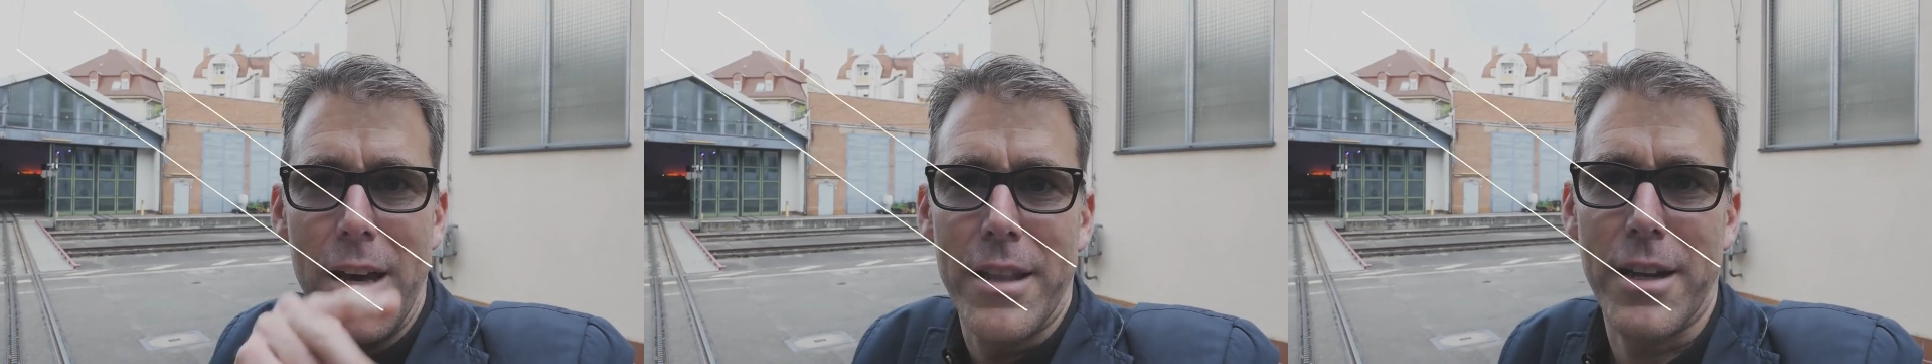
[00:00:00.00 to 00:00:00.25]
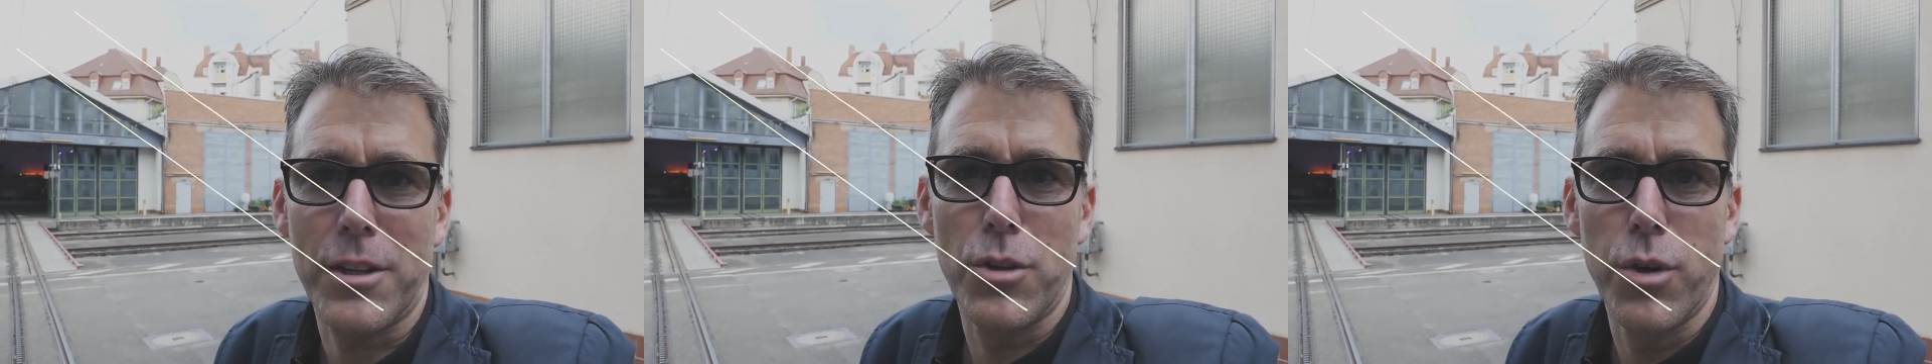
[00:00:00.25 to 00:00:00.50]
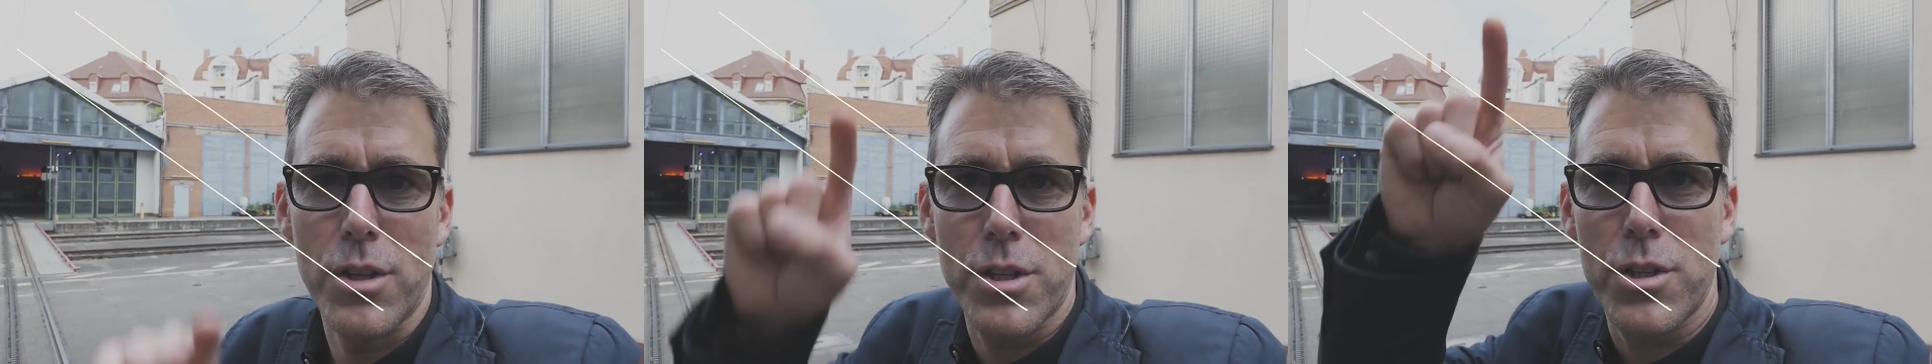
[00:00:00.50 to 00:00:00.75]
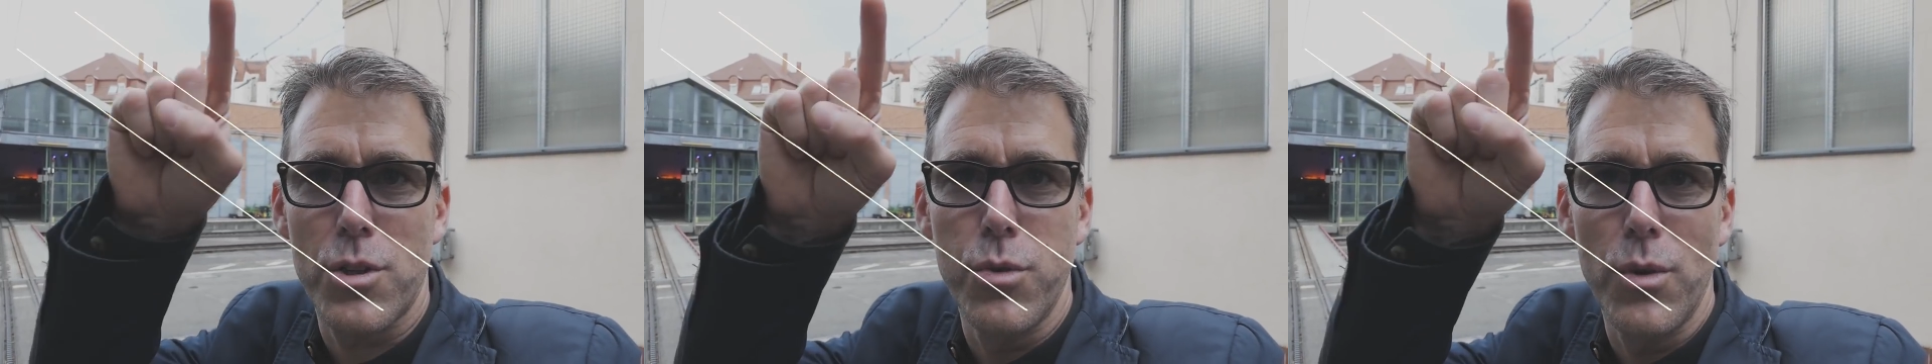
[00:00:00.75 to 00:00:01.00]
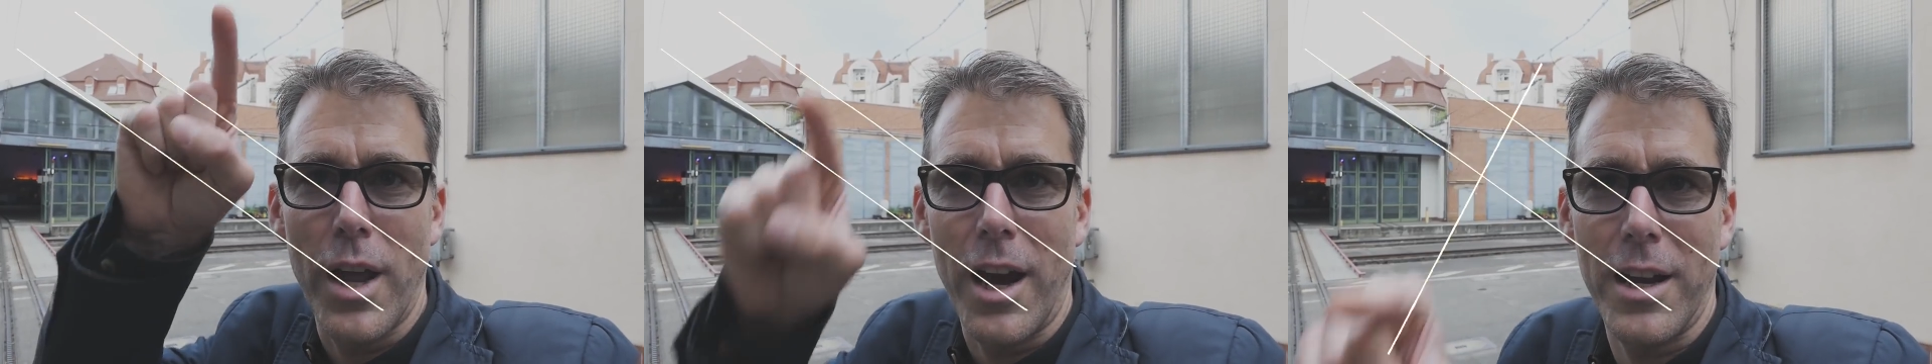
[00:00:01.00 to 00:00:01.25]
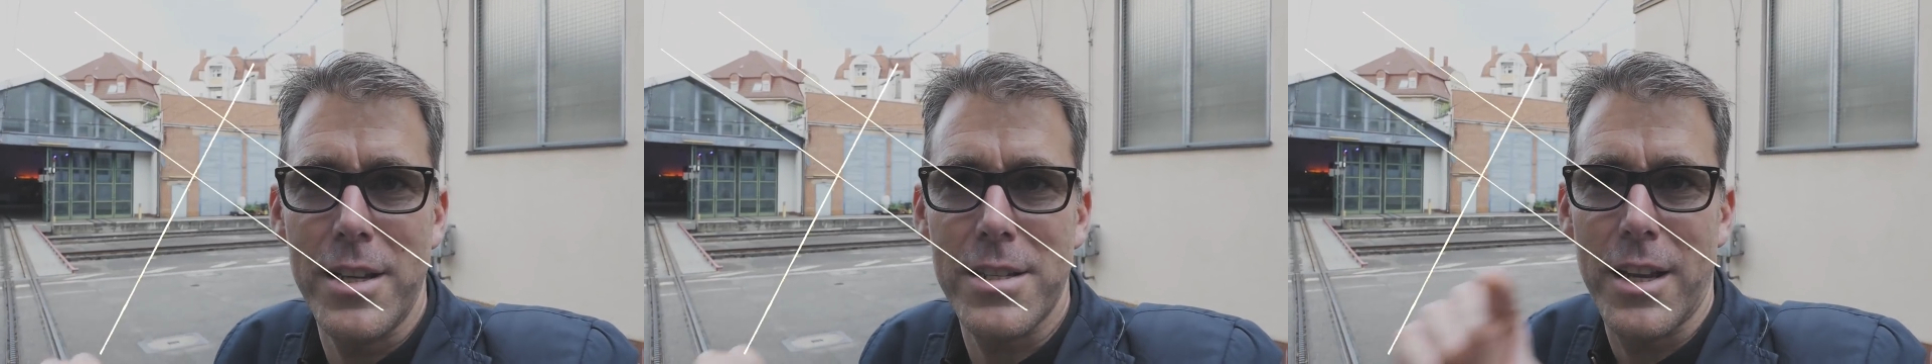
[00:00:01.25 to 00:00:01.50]
that cross two
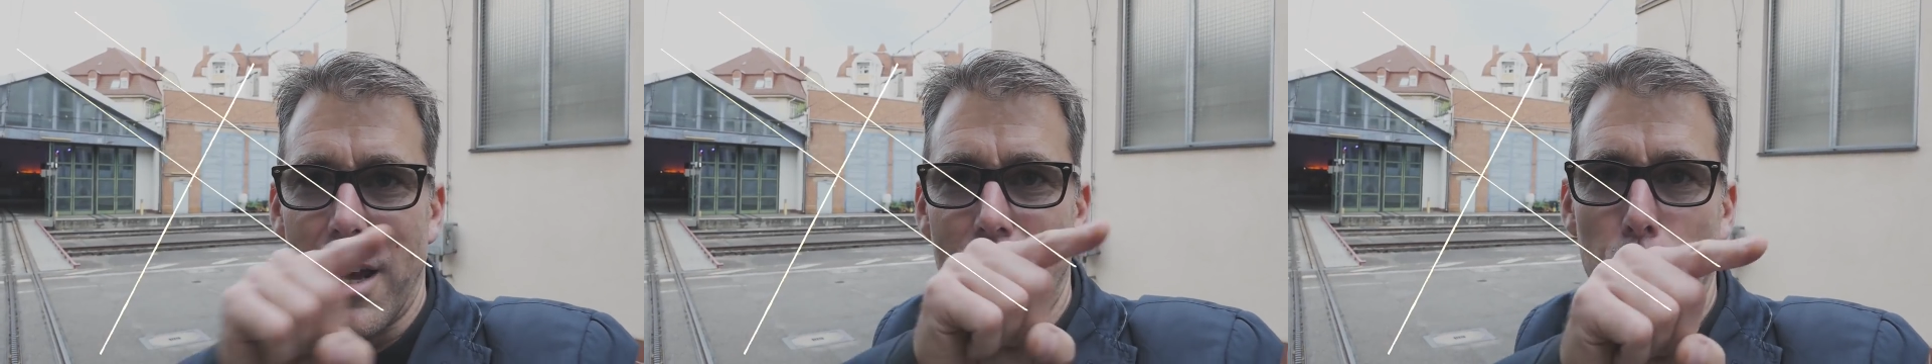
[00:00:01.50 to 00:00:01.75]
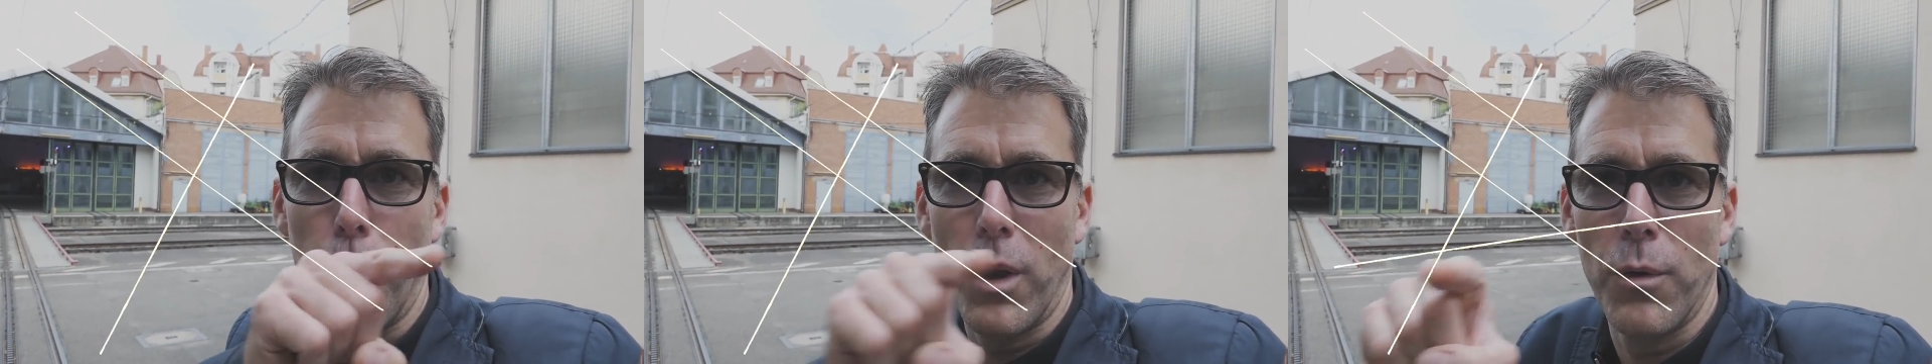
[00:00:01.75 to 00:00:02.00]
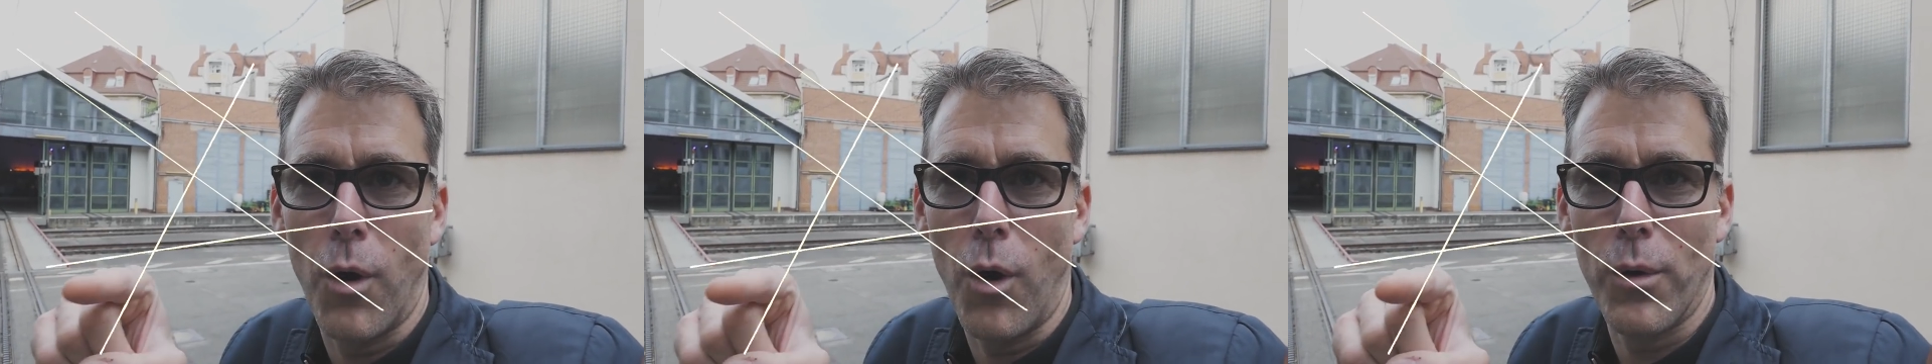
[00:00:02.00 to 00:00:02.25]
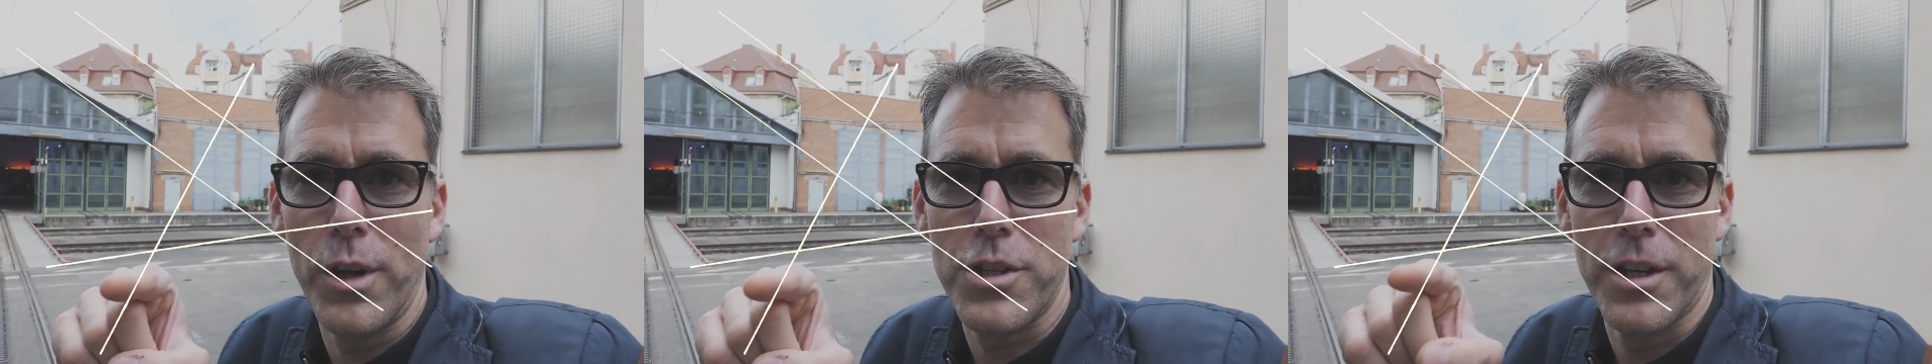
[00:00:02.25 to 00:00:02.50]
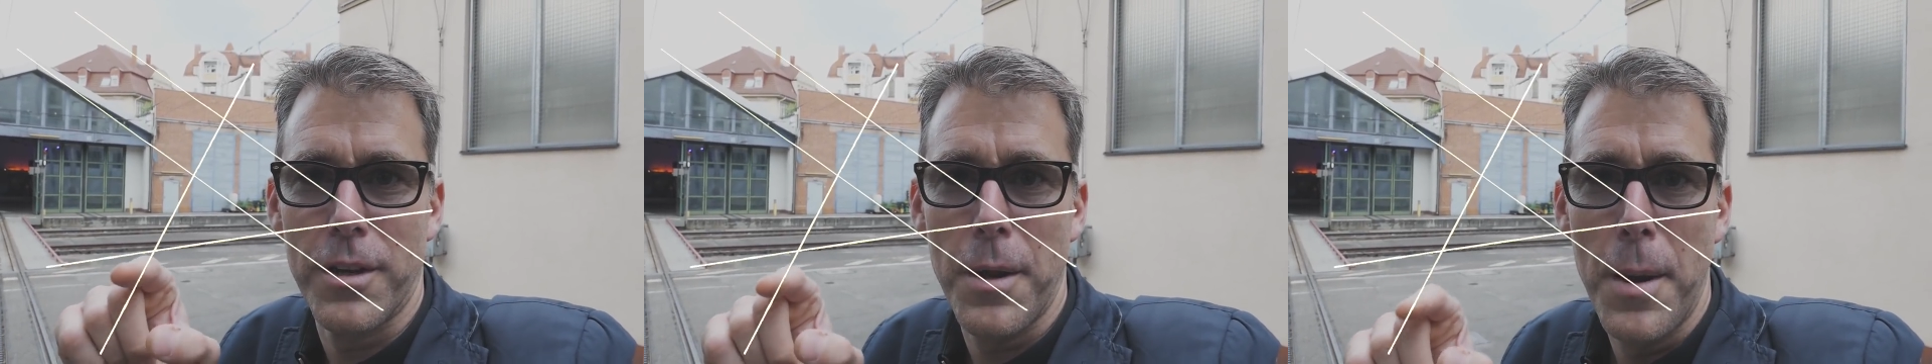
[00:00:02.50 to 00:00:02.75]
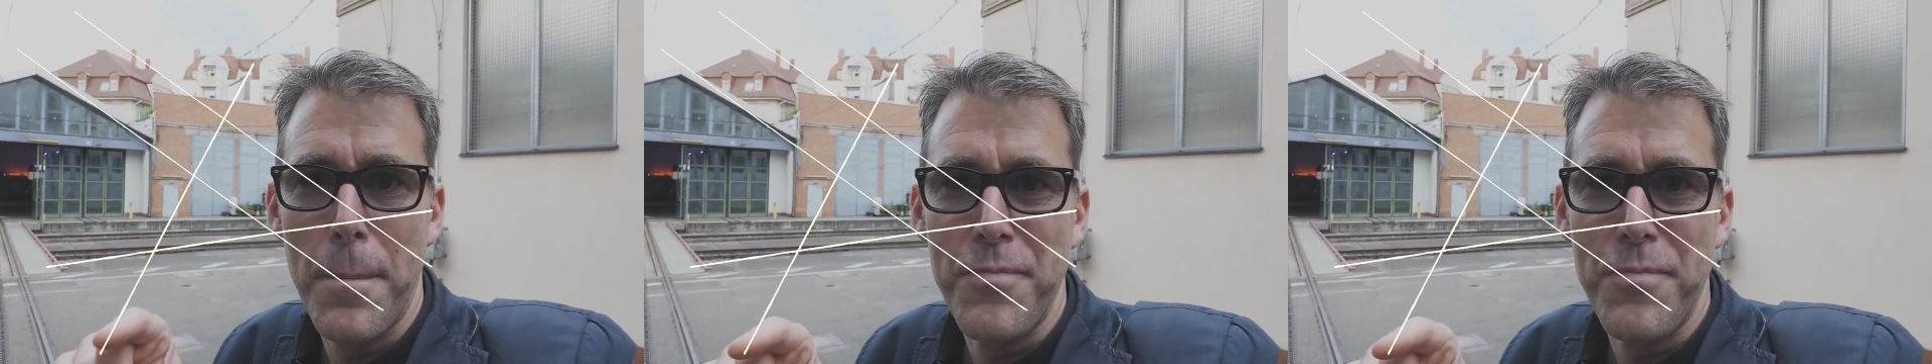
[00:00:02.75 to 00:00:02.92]
lines that have one origin